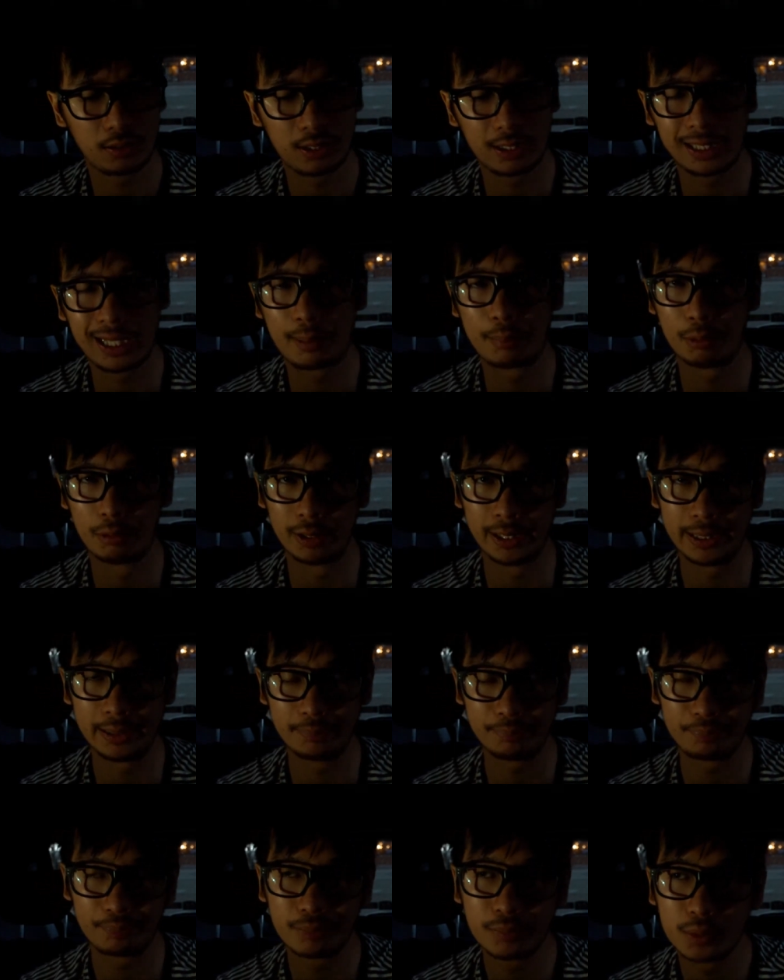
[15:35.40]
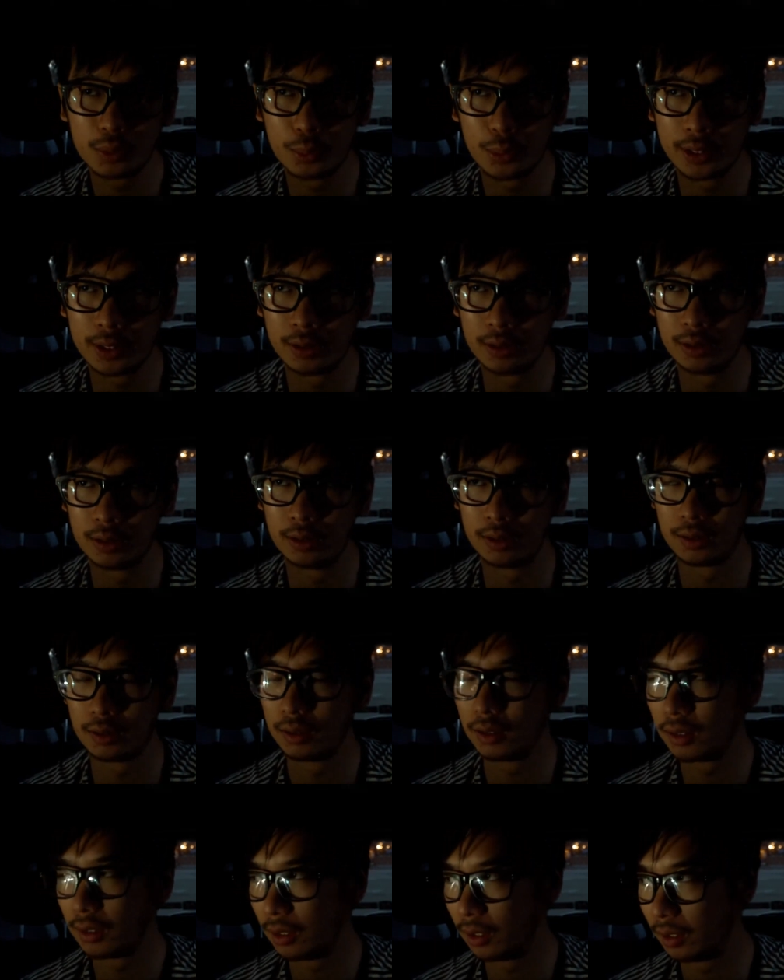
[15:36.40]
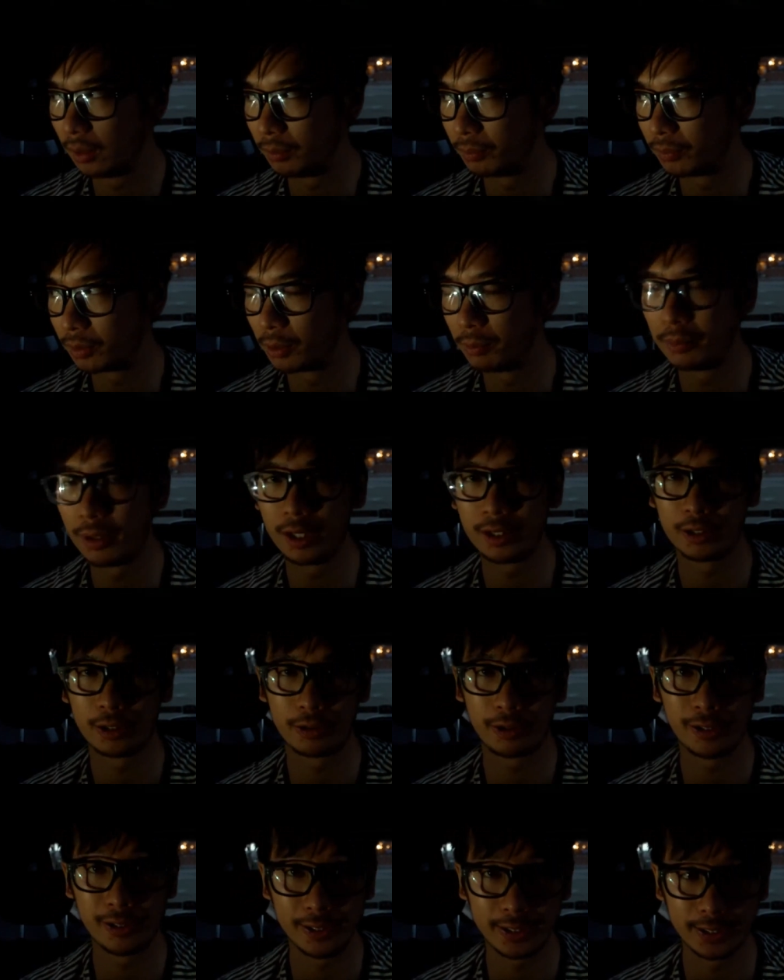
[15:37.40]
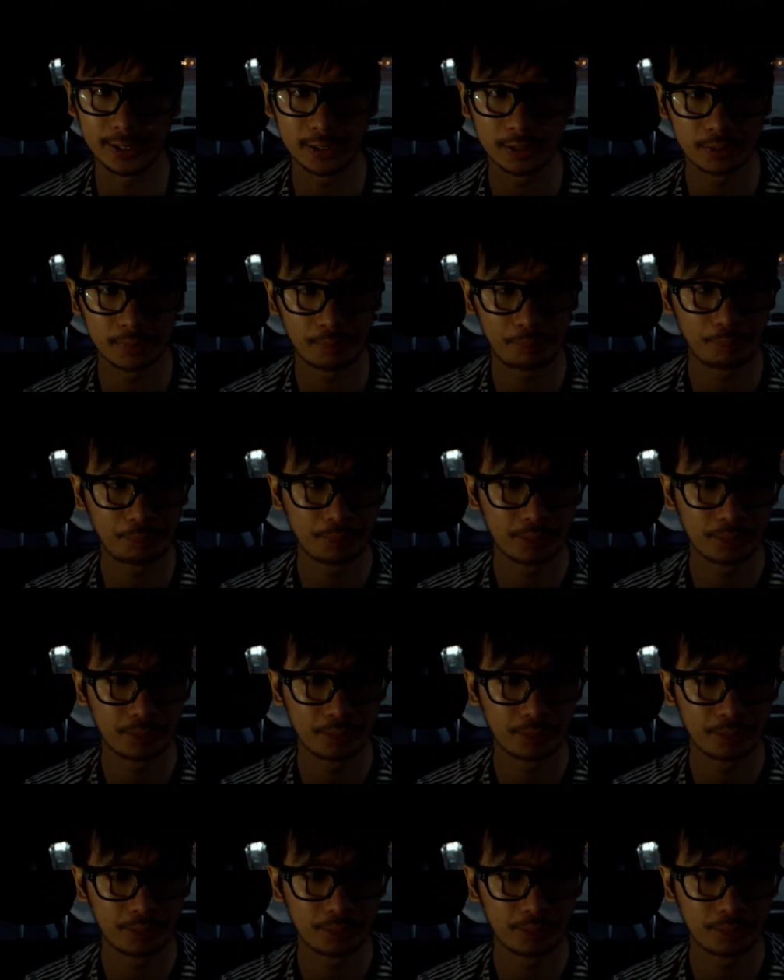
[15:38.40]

collaborate. We can um, combine our ideas,